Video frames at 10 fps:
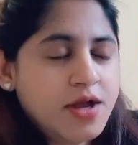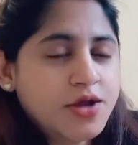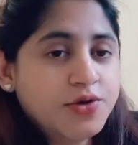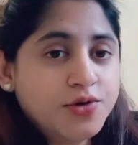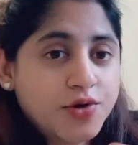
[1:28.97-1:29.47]

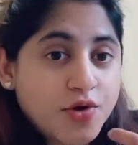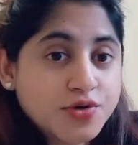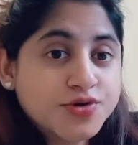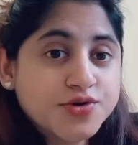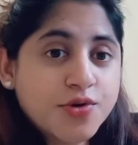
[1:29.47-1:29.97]

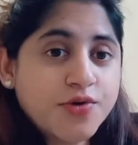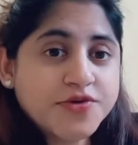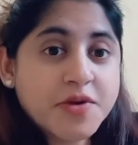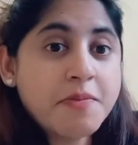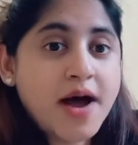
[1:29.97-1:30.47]
control over
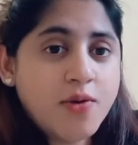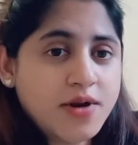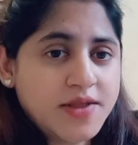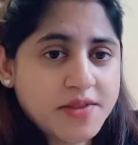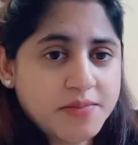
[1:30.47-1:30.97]
the bowel
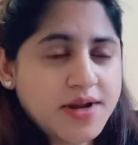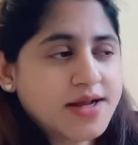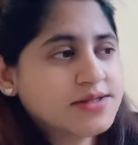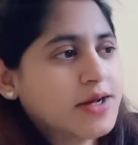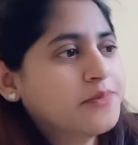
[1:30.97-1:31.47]
and the
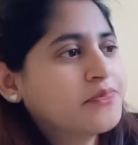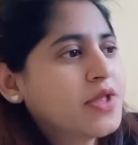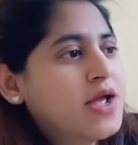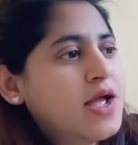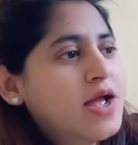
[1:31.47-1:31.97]
bladder.
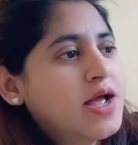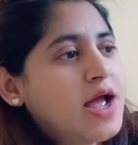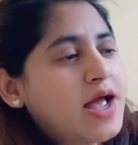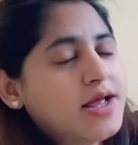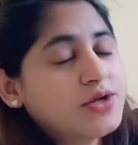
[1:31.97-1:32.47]

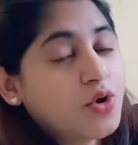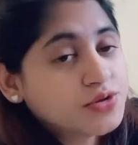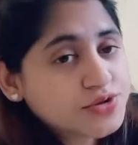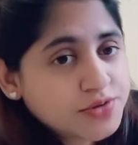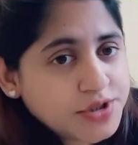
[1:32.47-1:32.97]
And
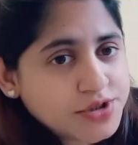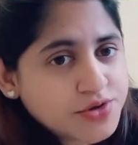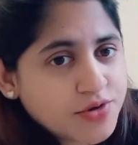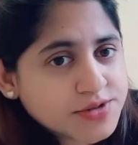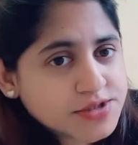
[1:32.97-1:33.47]
also need to
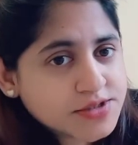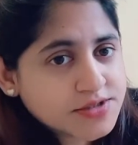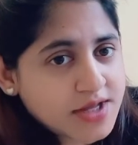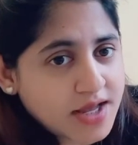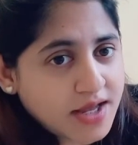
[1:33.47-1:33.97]
consider
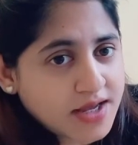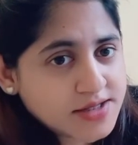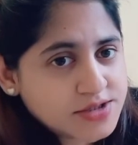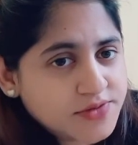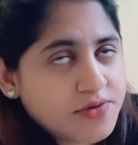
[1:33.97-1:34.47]
the
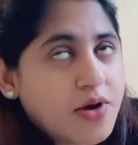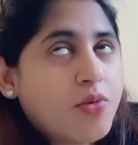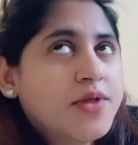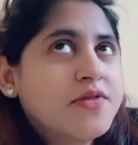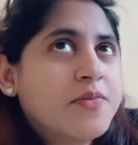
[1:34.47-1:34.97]
age,
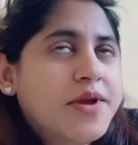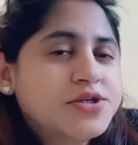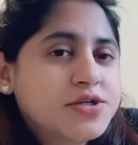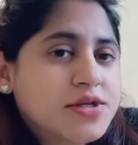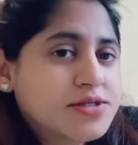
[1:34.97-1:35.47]
whether the
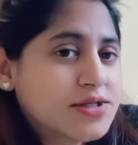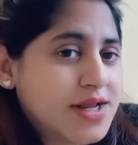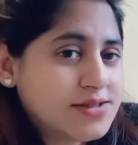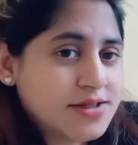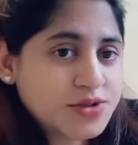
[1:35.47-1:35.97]
patient is
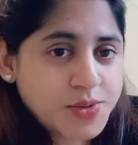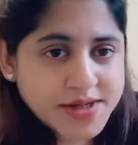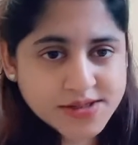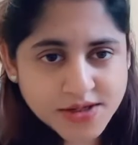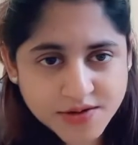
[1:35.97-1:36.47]
less than
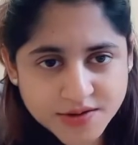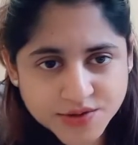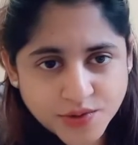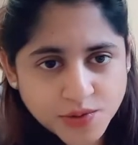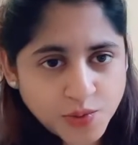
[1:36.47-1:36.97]
20 years
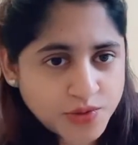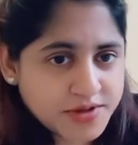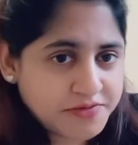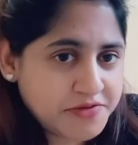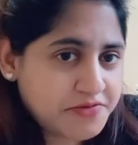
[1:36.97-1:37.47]
old, more
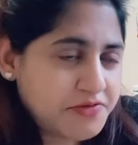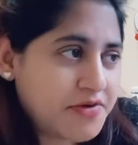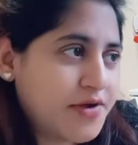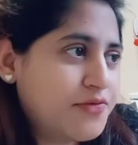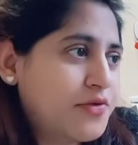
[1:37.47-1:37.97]
than
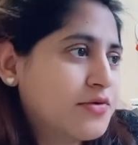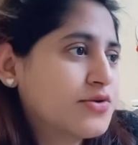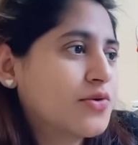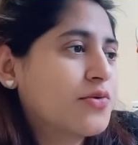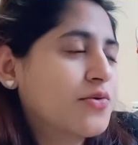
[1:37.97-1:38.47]
55
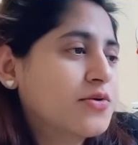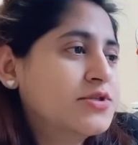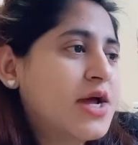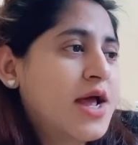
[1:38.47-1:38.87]
years old,